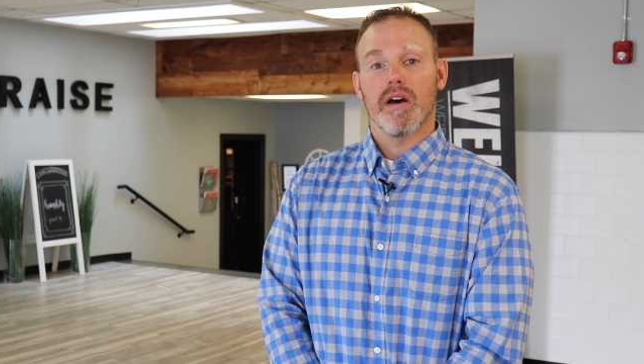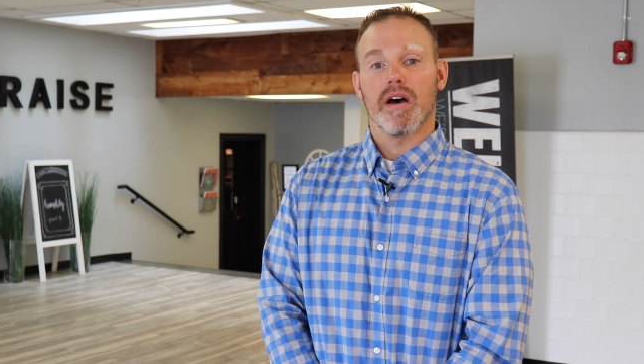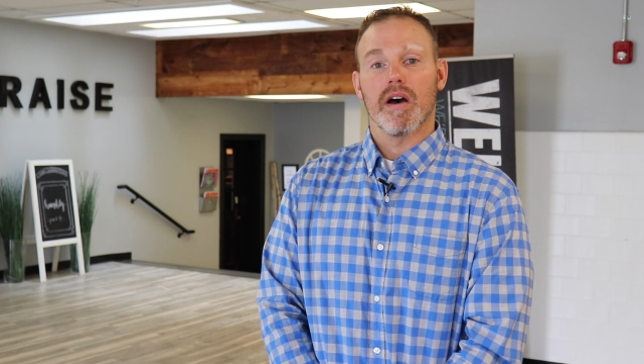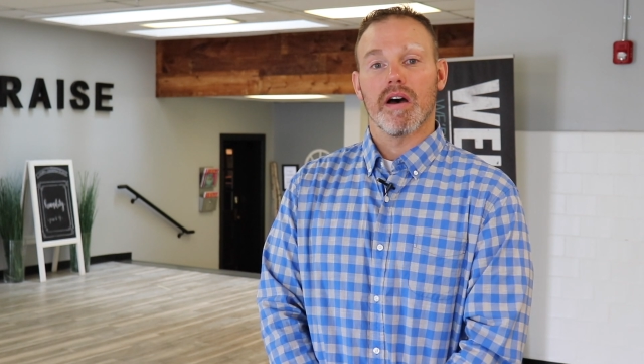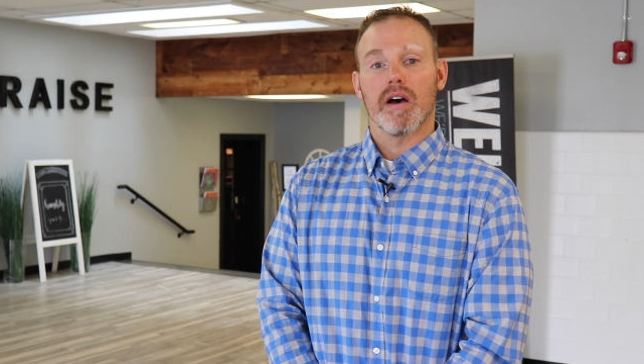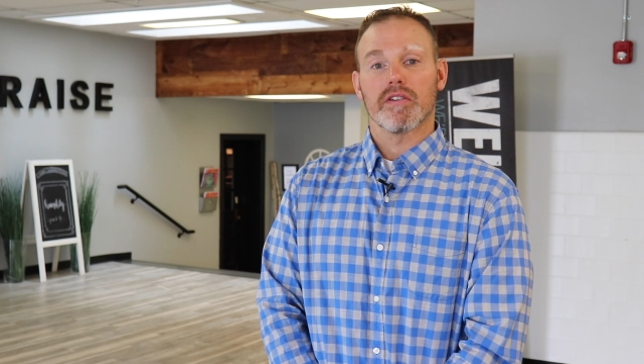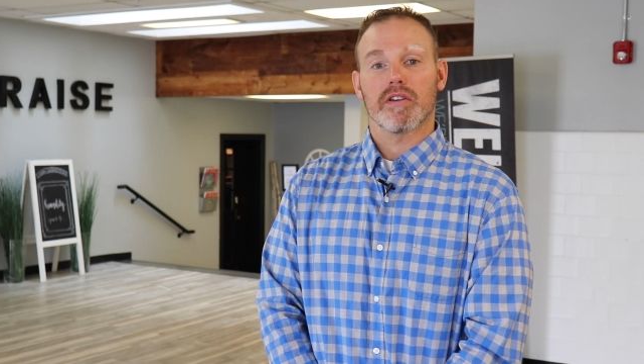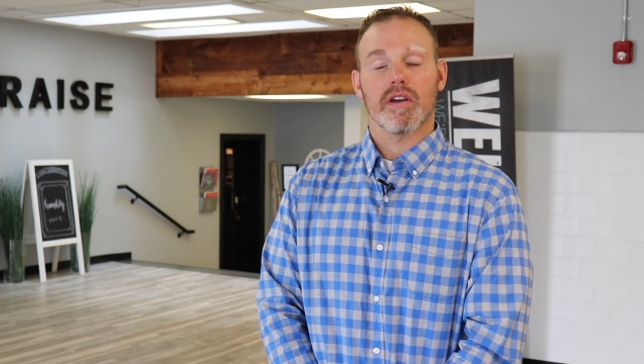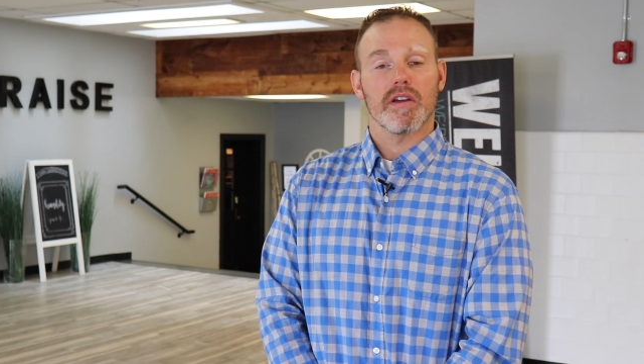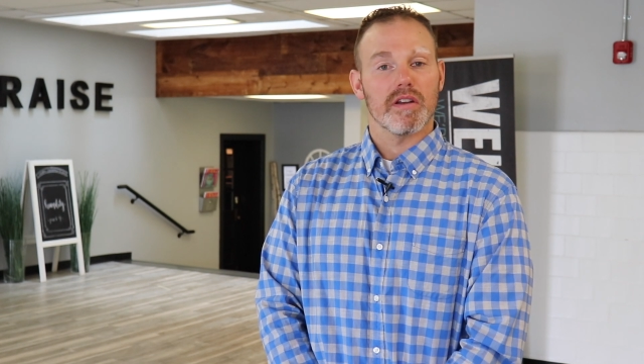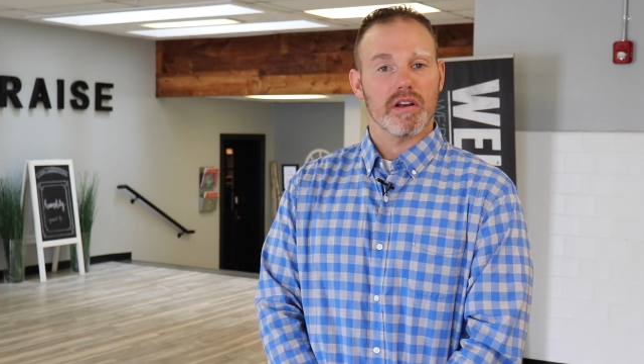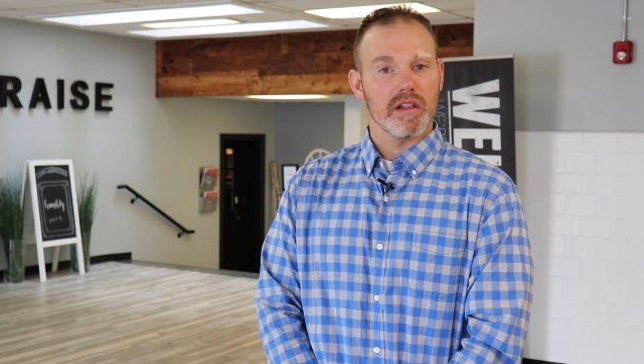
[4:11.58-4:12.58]
uh, to
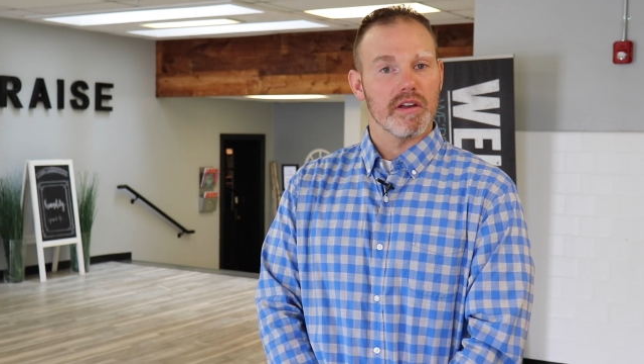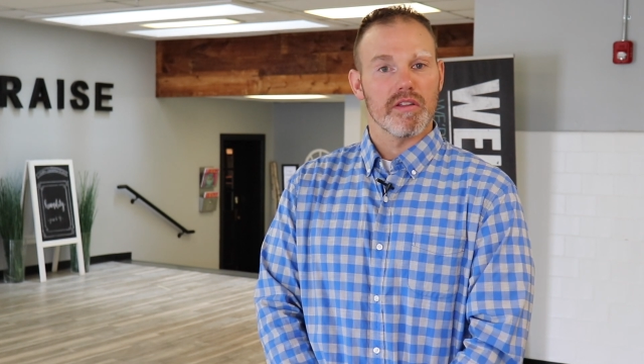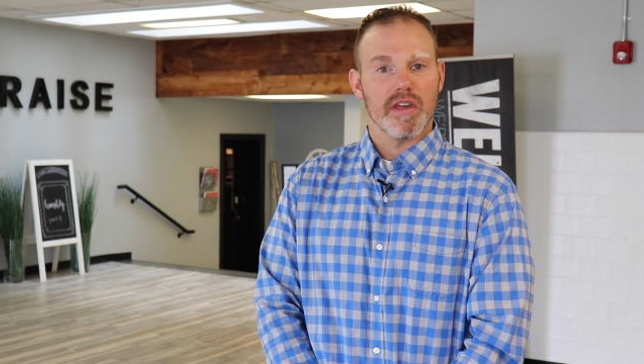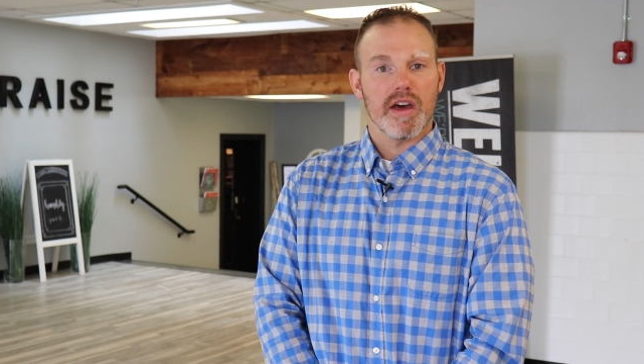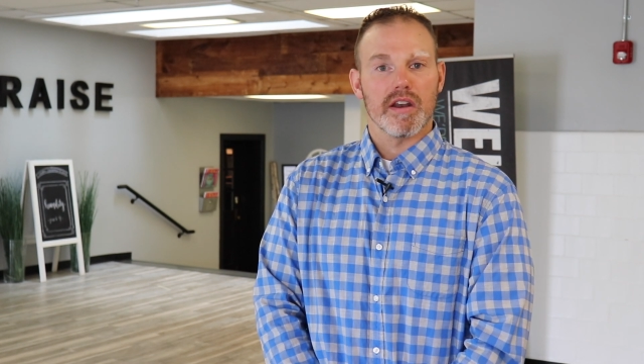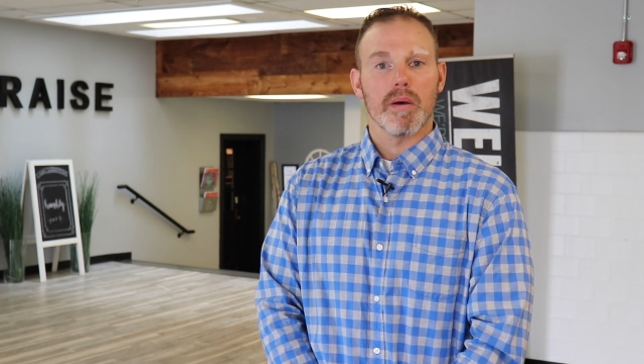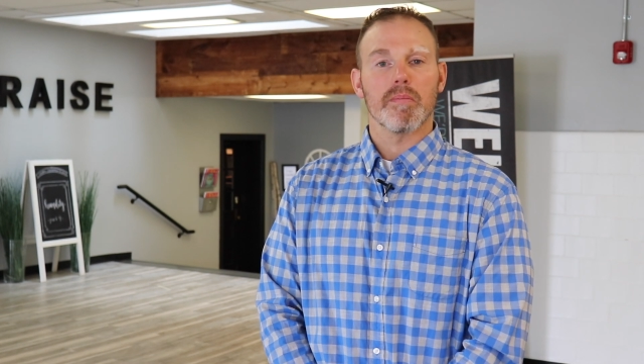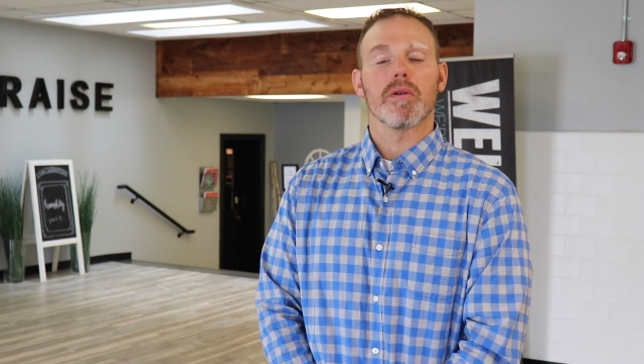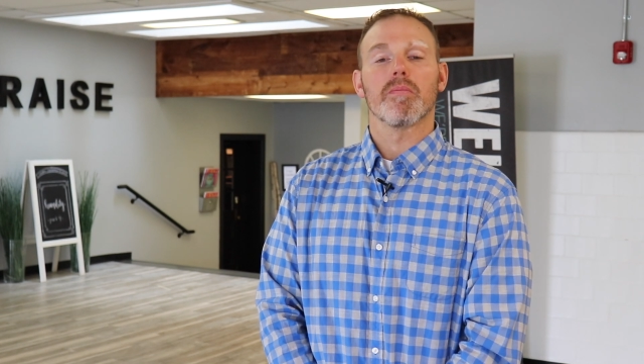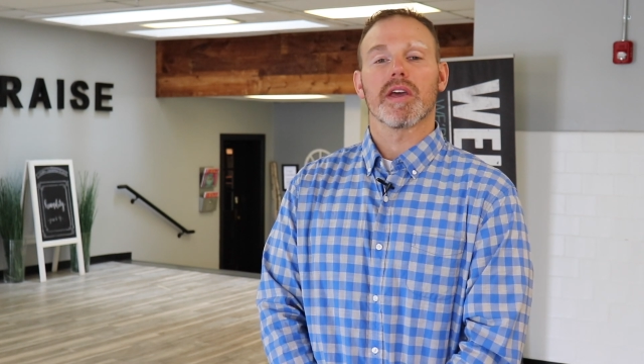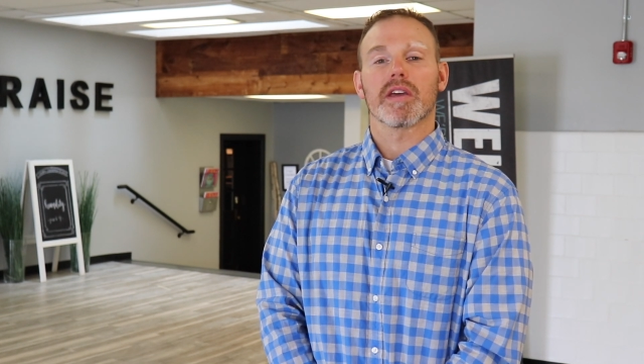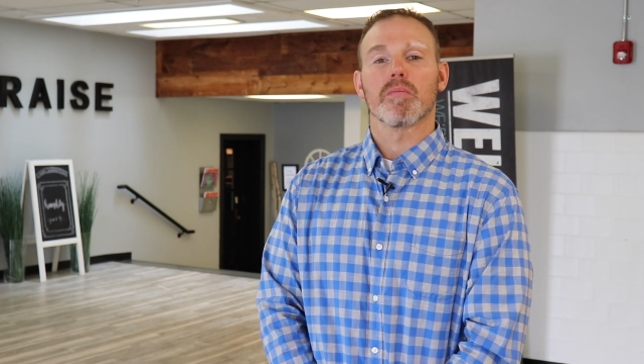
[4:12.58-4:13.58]
kind of clear that up
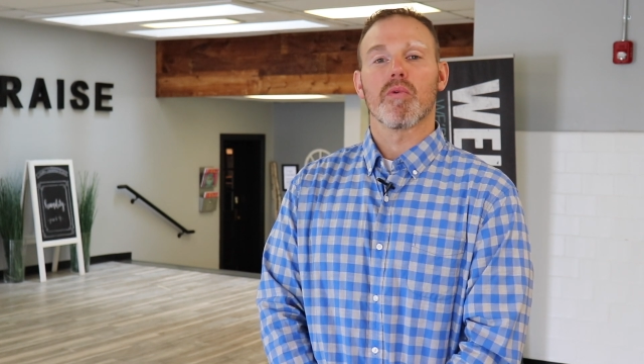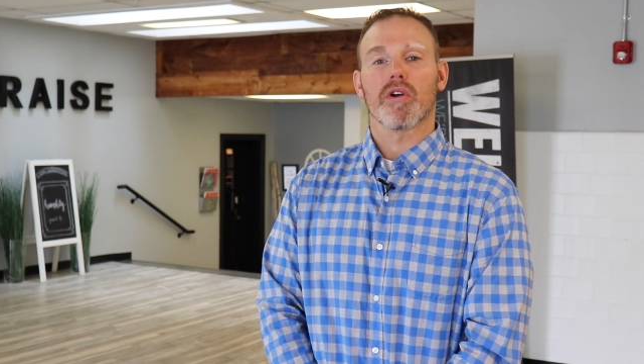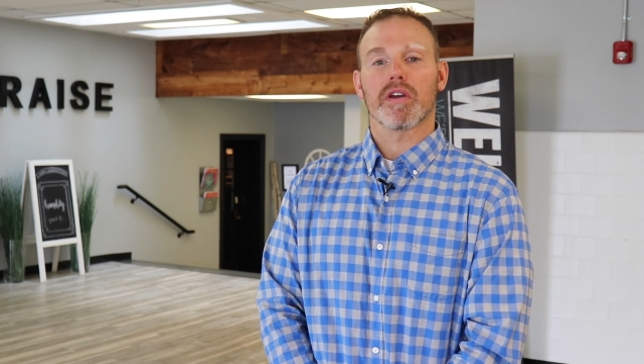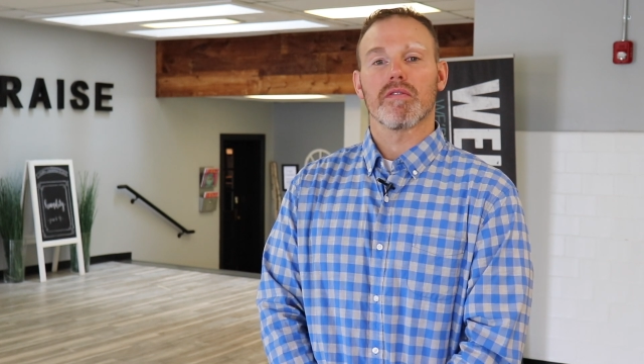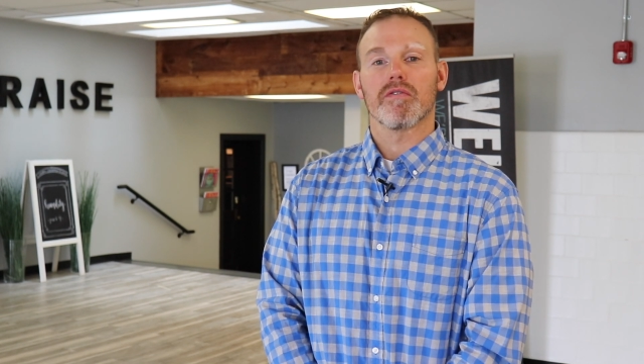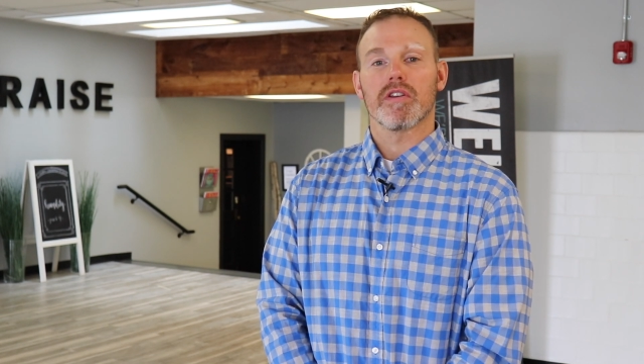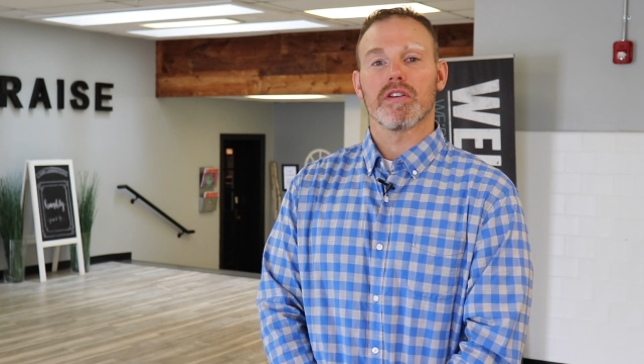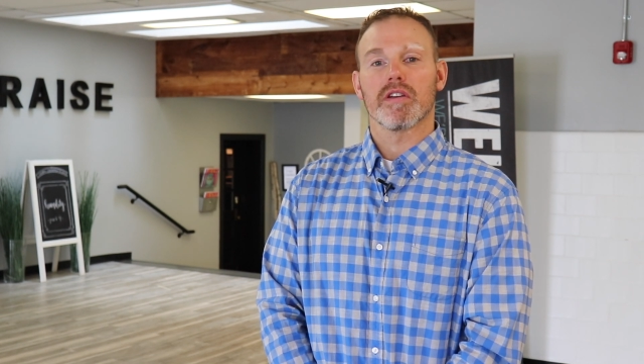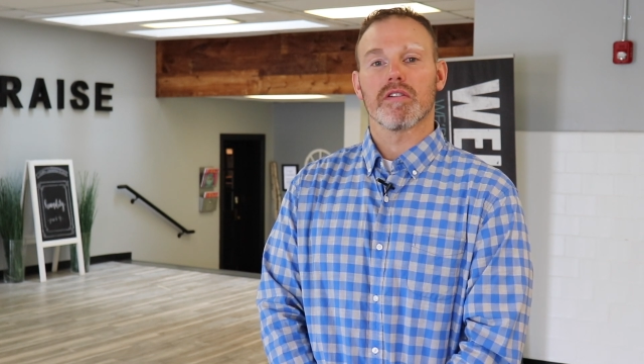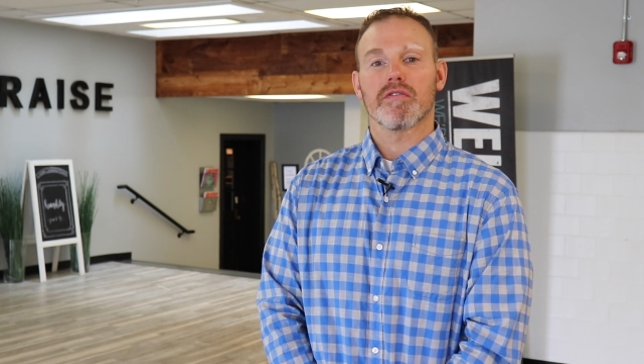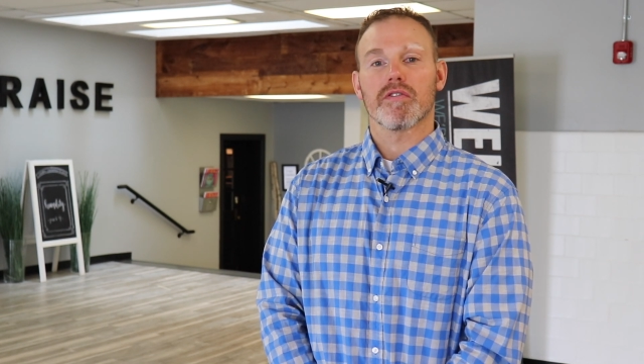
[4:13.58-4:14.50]
and make it more convenient